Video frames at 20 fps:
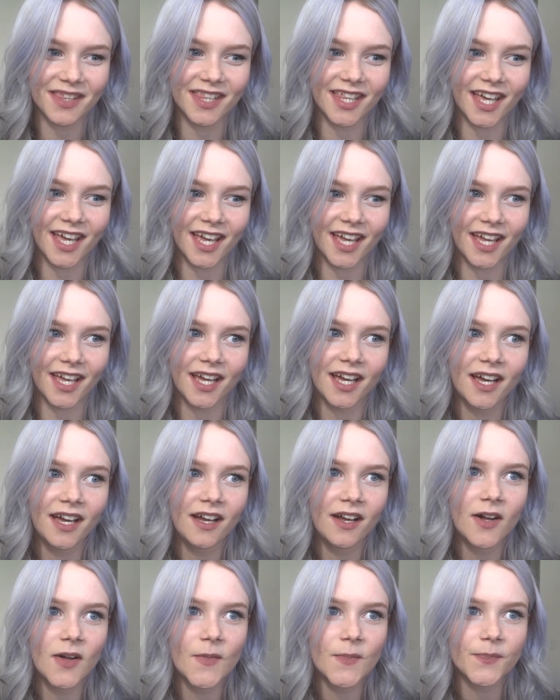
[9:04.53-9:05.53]
they,
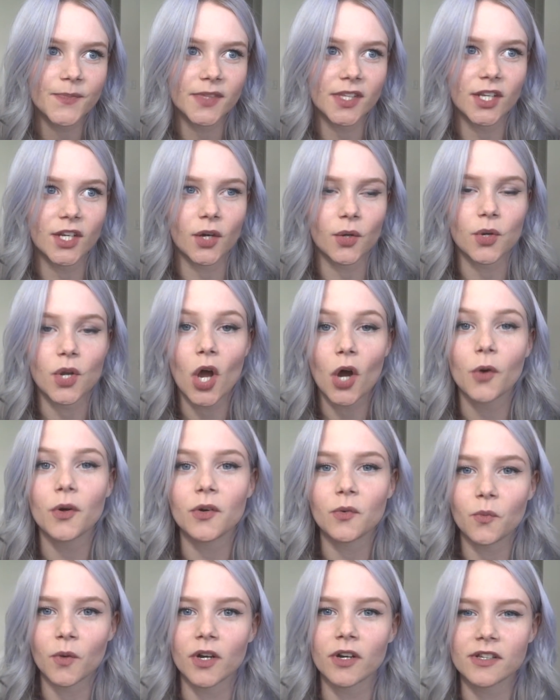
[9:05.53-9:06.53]
you know
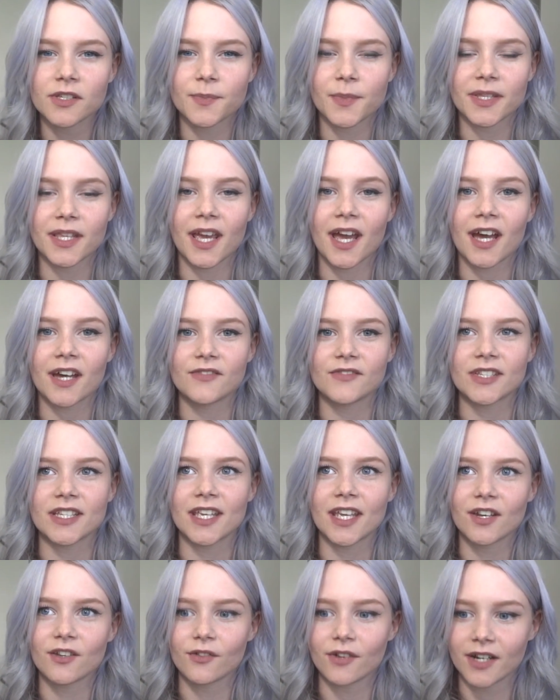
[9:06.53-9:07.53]
it works, but they have to
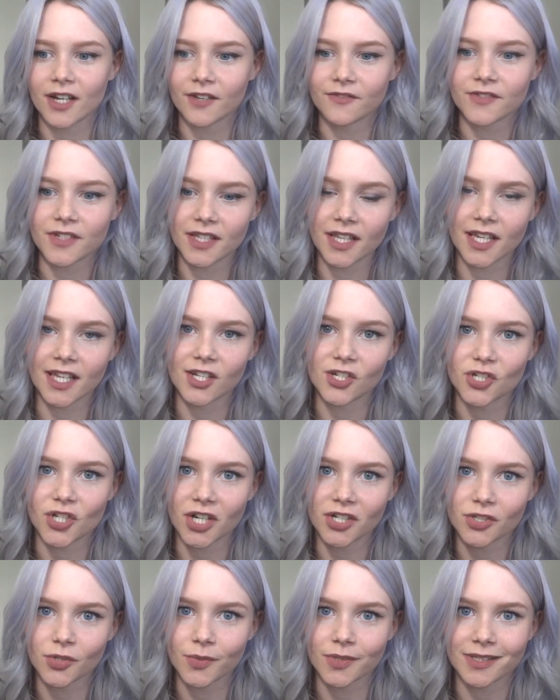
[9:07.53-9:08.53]
get her enough to like
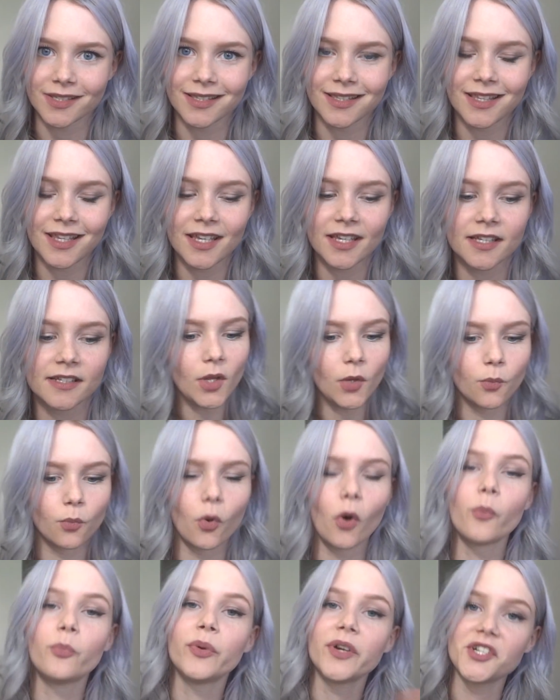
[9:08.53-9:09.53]
inject her with things.
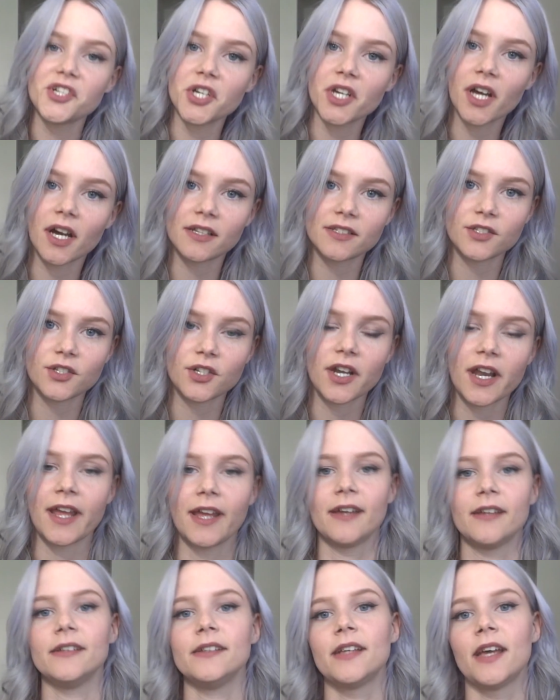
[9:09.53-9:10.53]
Well, Bridget cuts her
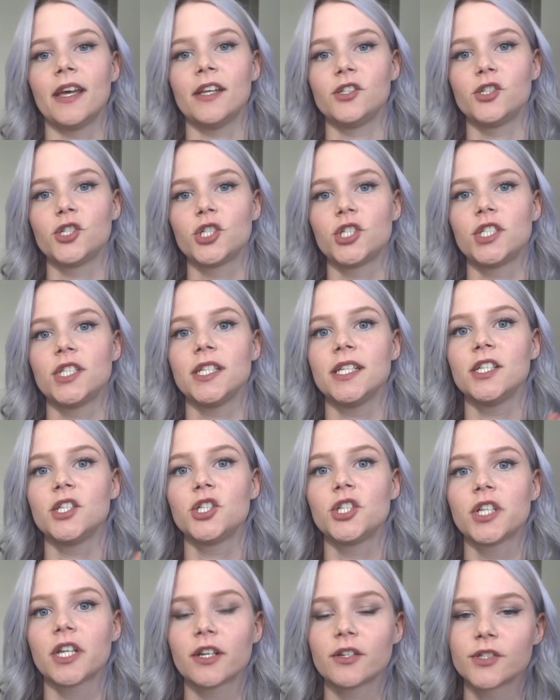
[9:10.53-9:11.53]
hand, and she
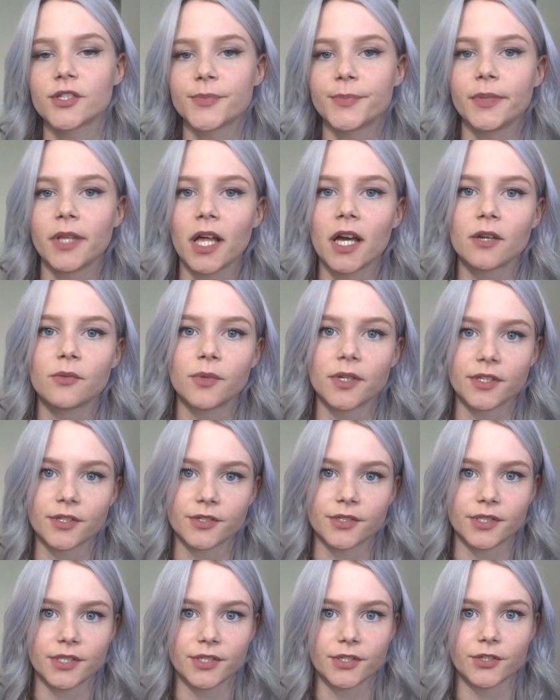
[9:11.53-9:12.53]
shares blood with her
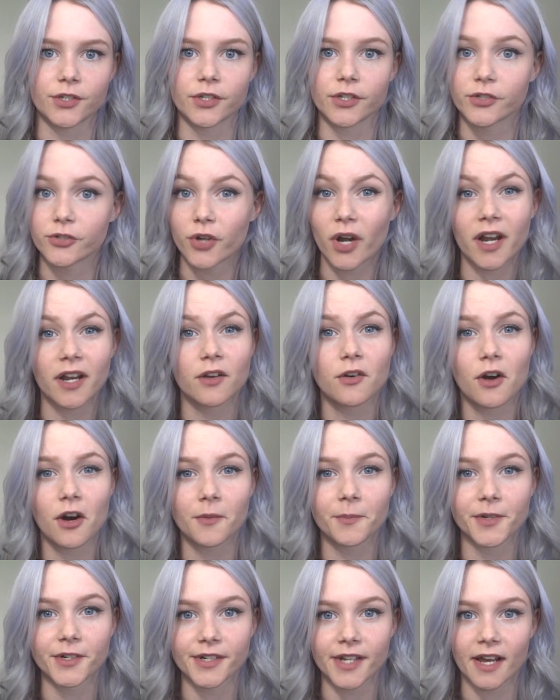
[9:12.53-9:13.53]
sister to try and
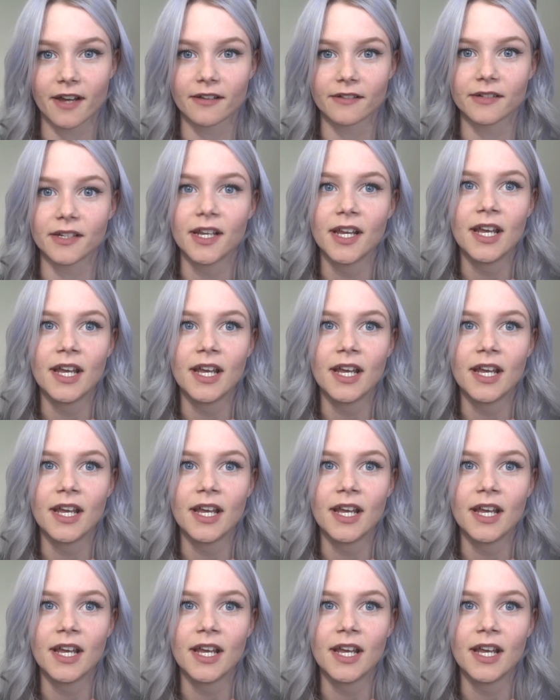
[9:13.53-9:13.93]
calm her down